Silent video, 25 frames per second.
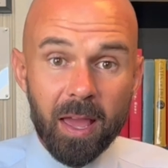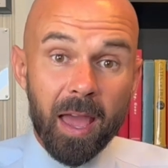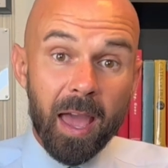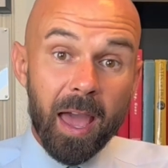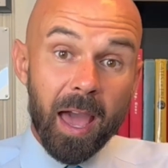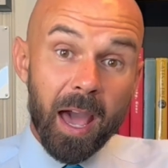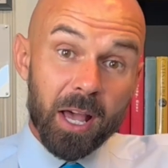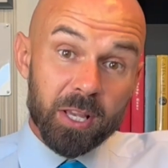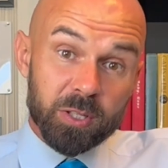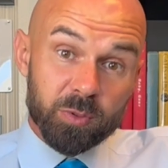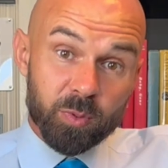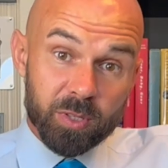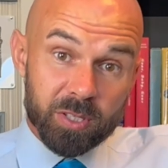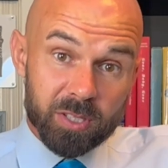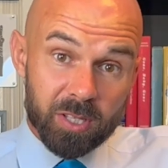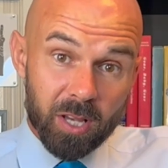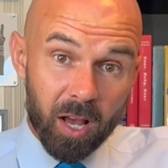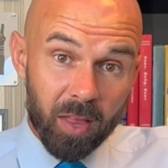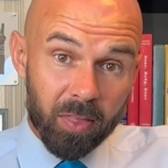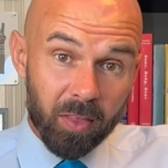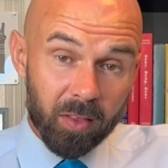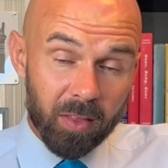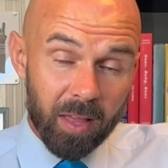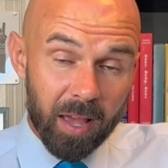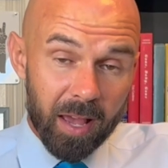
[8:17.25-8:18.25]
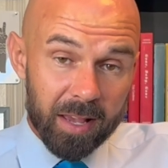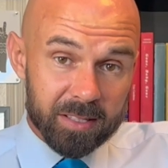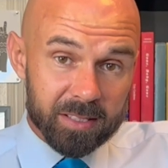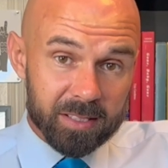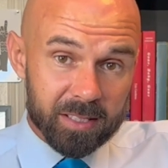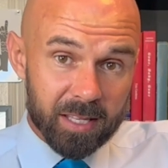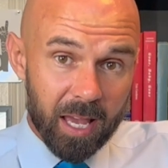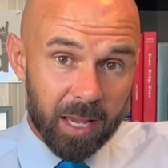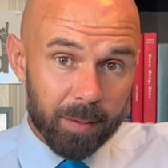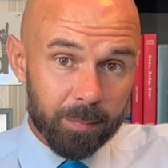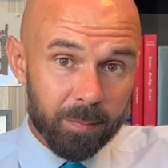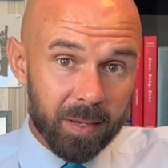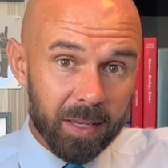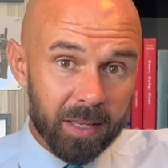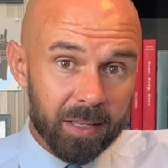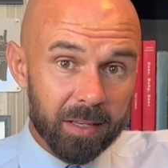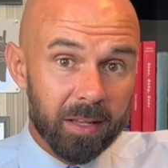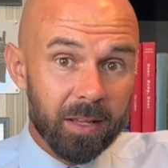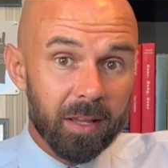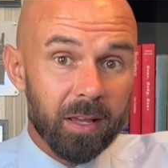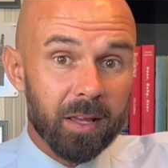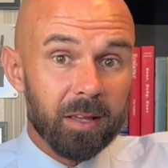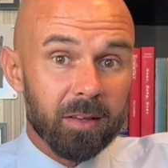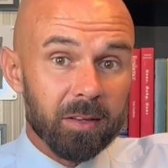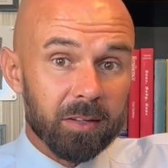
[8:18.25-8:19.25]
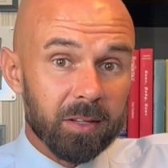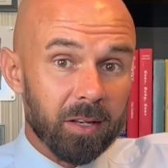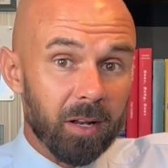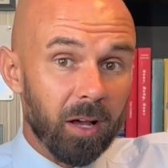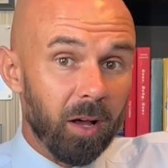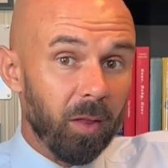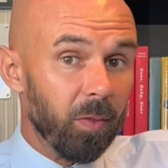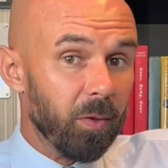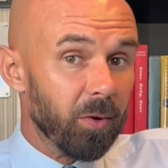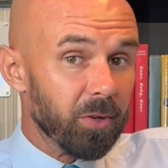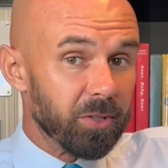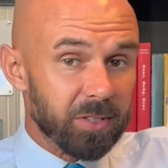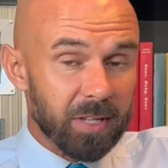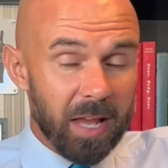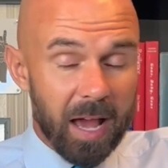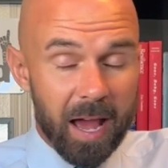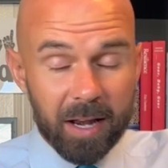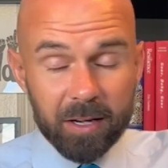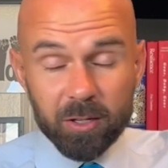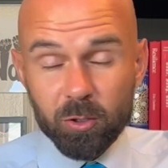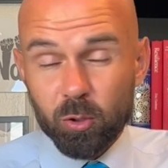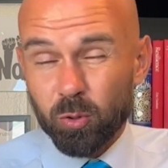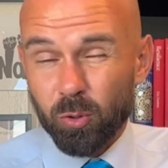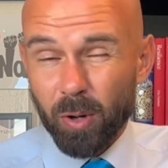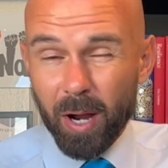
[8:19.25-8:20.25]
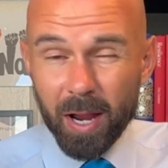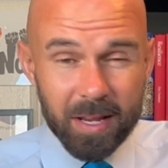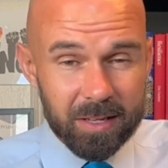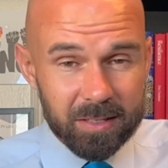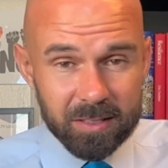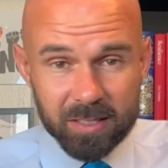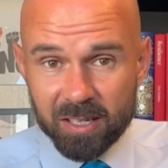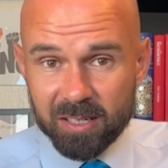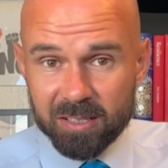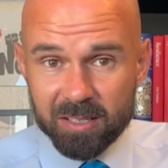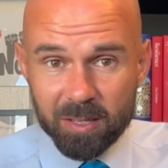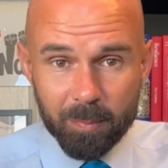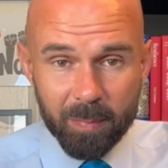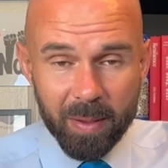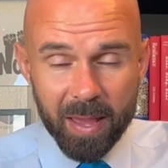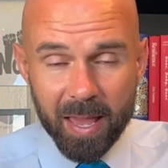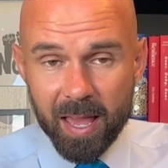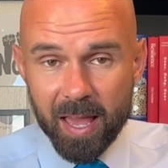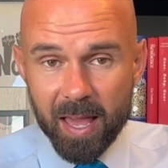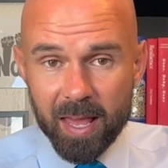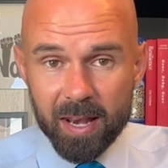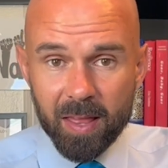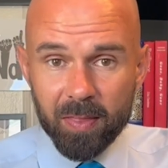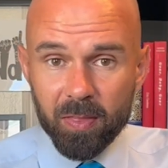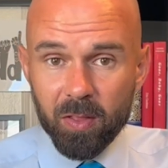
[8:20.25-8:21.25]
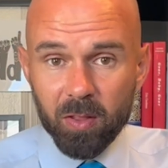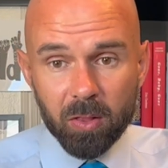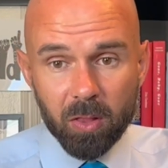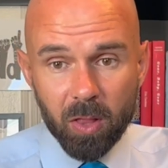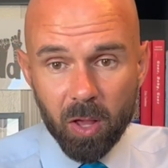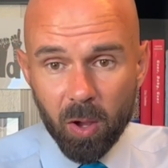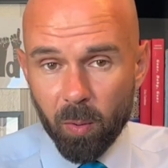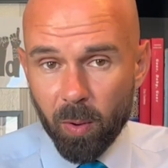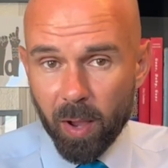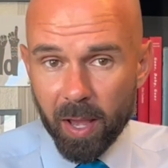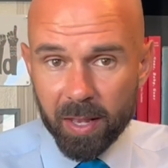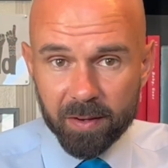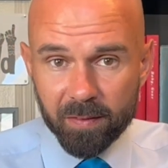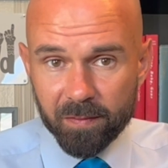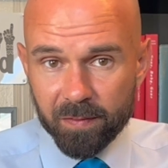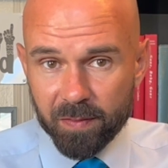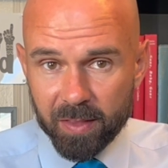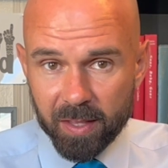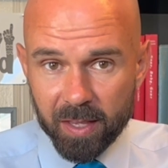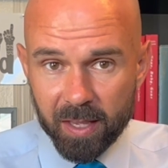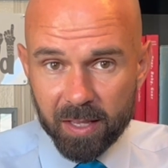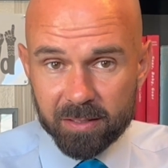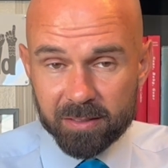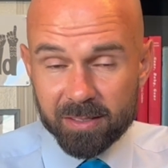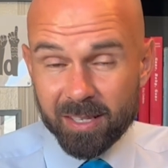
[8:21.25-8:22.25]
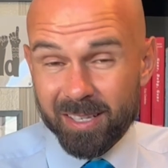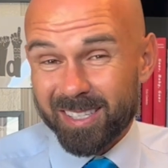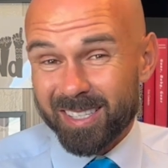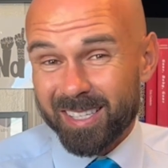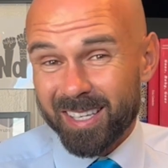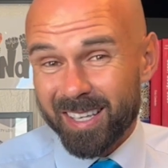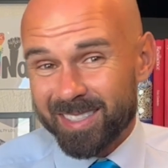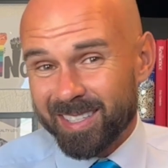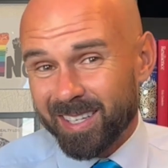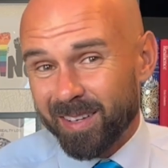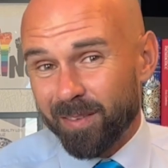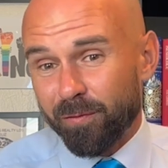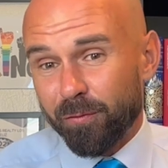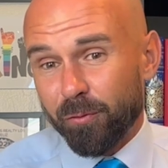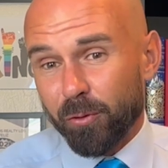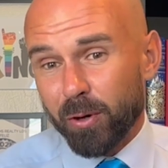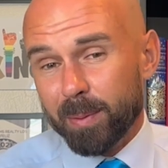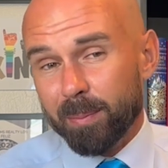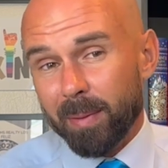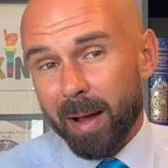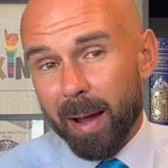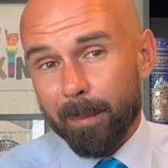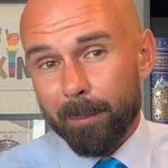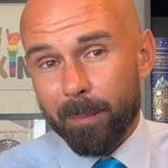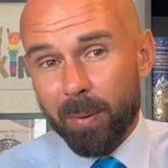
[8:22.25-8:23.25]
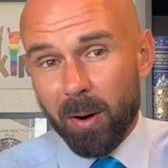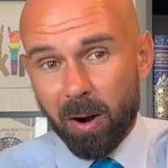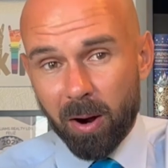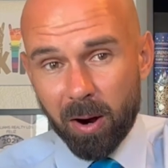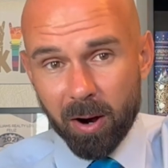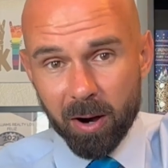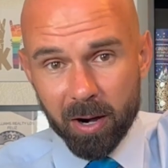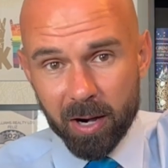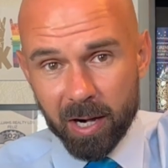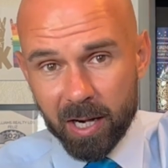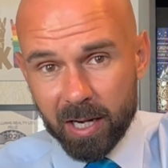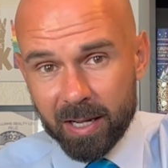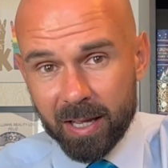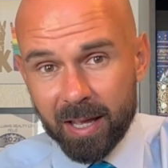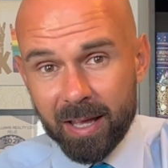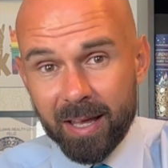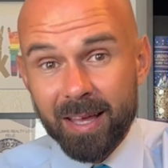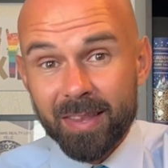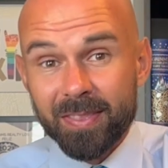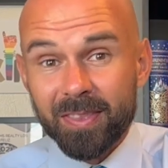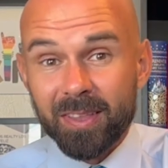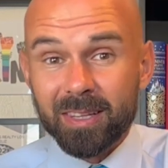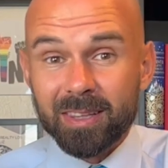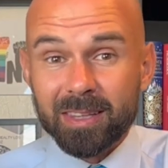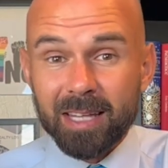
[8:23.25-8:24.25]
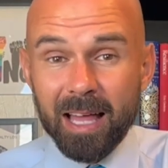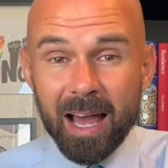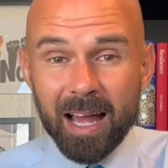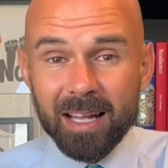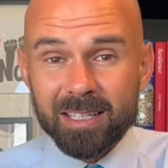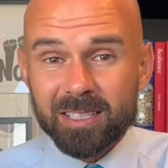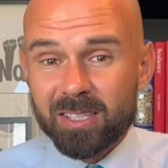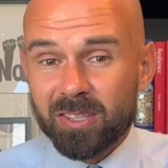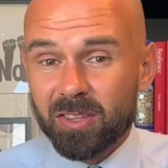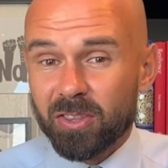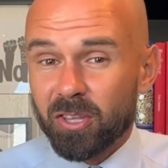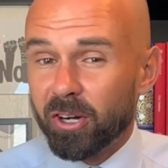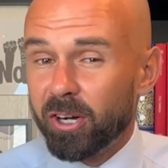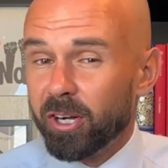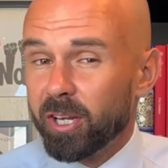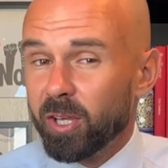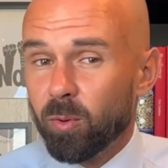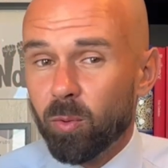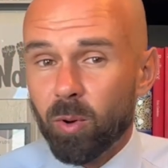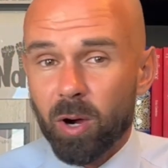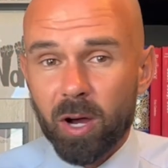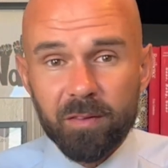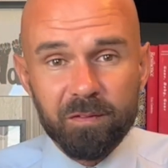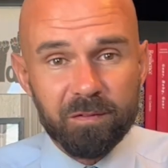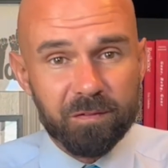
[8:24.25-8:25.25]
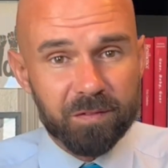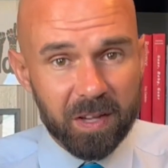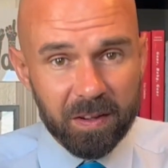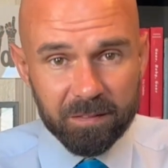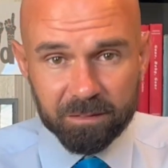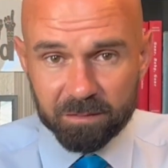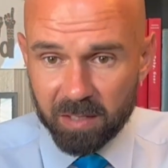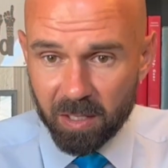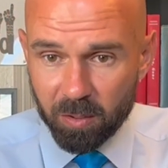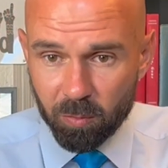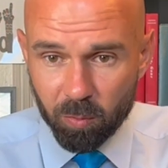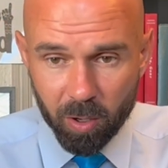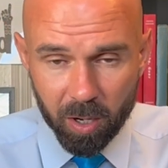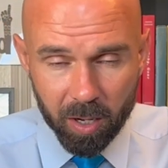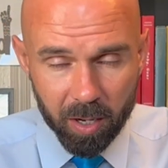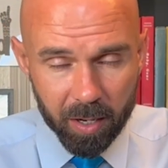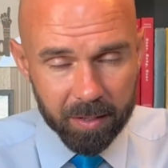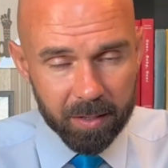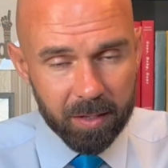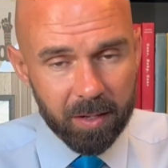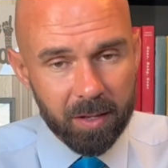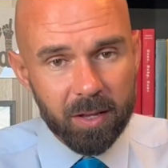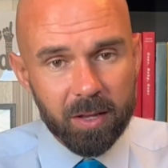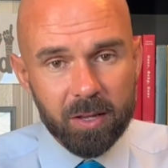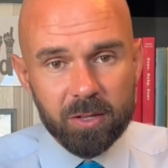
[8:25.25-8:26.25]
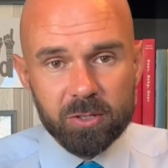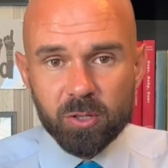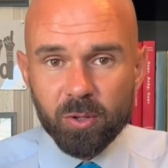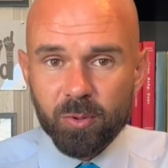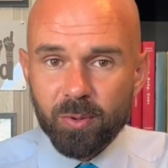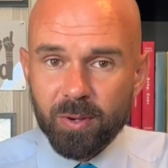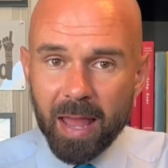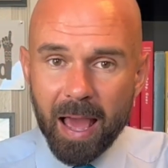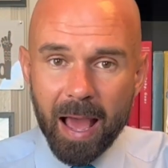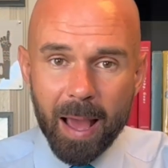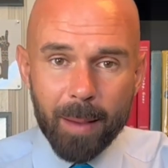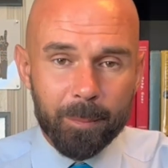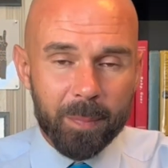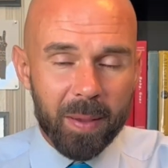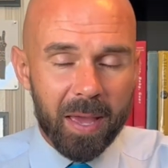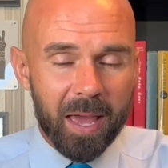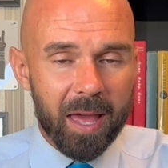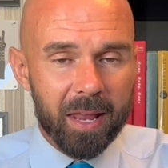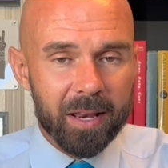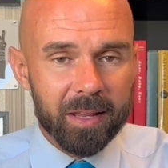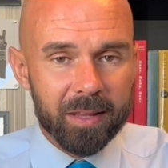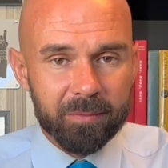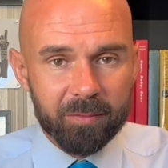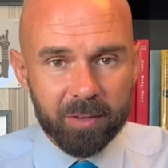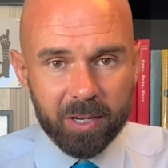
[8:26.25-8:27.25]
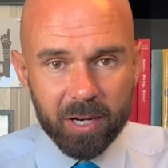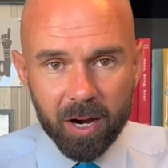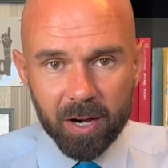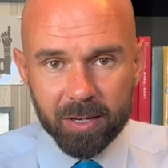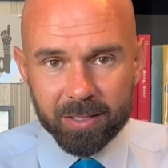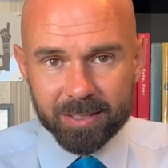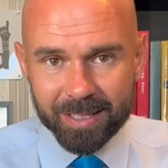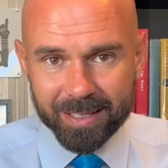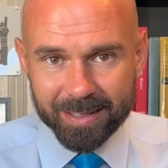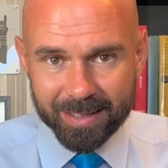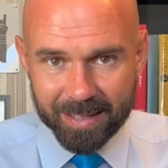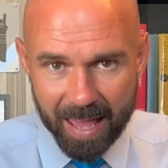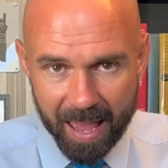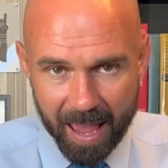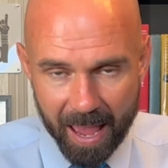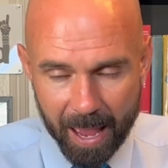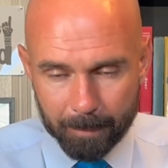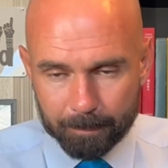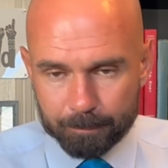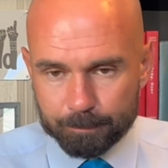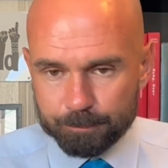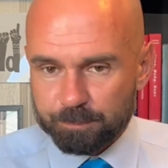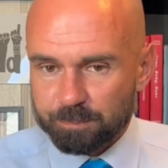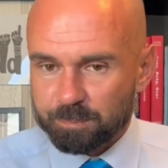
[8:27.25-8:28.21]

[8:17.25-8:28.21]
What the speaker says: As we saw in the last segment, there's not crazy demand on the low end of things. This sits in Fremont Park. The lot's 3151, so not bad in regard to that.